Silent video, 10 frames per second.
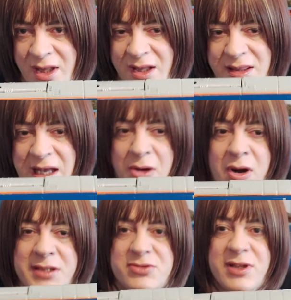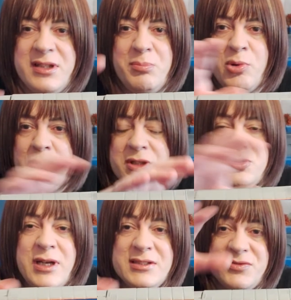Now, I'd already bought the
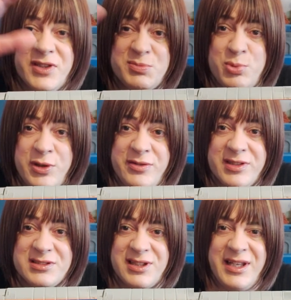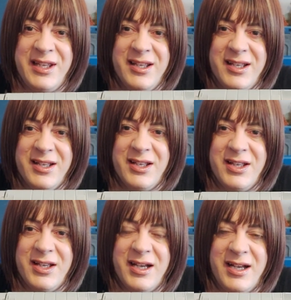transfers previously
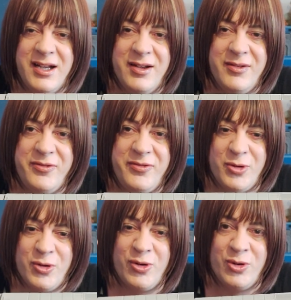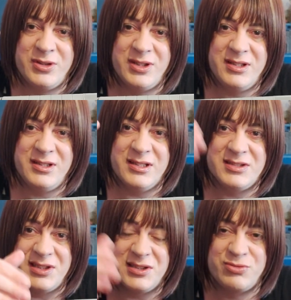for the
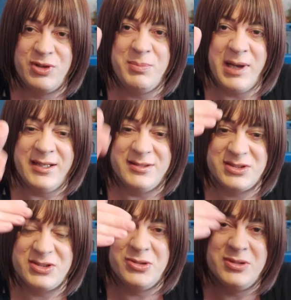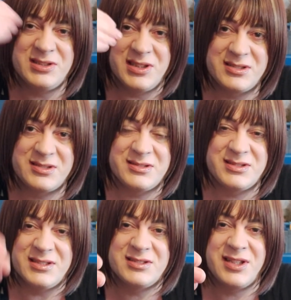6 repaint to do the
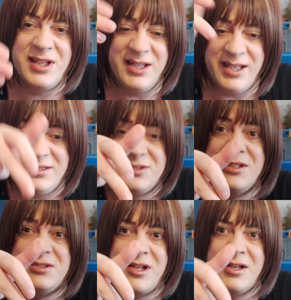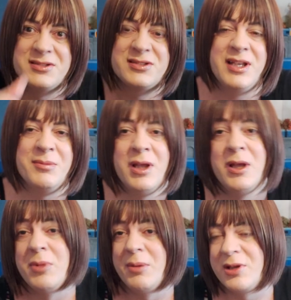660 into this colour scheme,
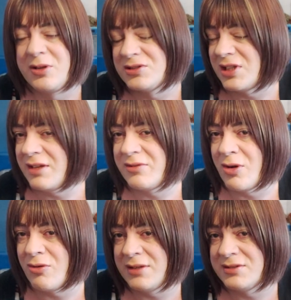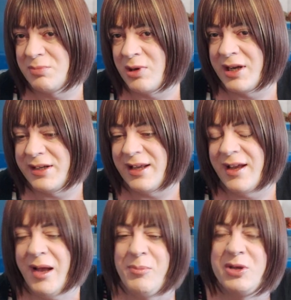but because I never got around to buying it,
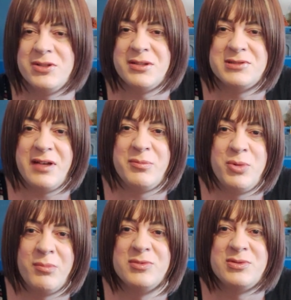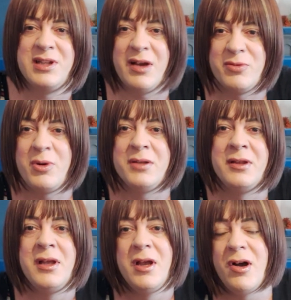and because I was having problems with the other one,
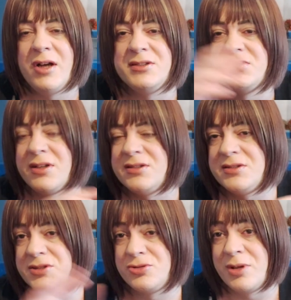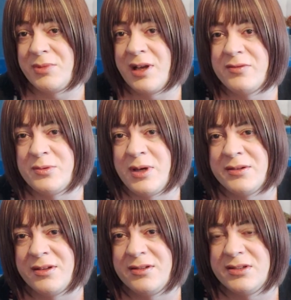I decided to strip the other
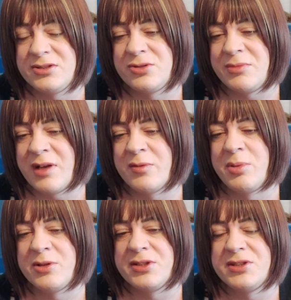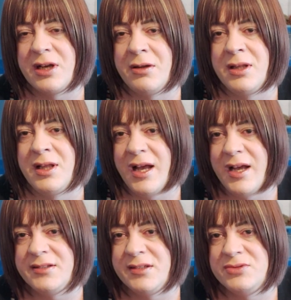one, strip the other body shell,
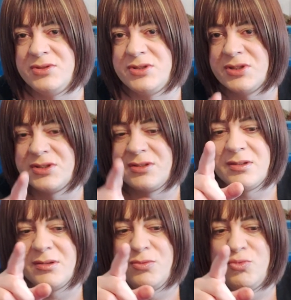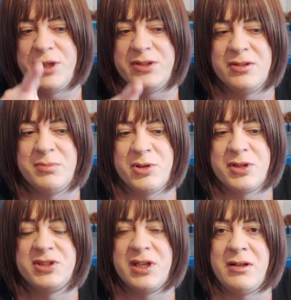and then just redo the body
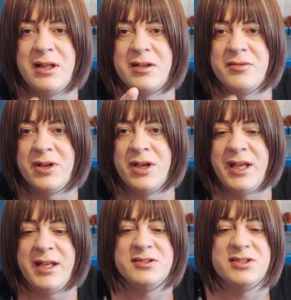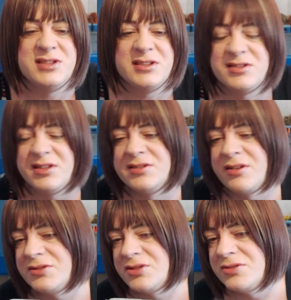shell and convert it into
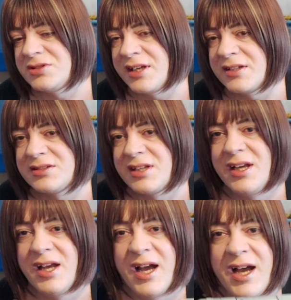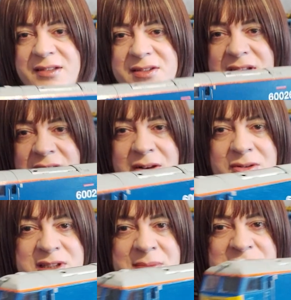60026, and it
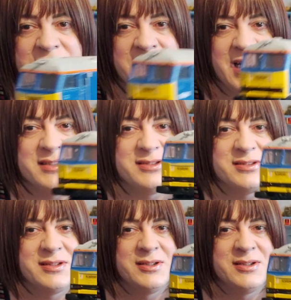looks absolutely ace.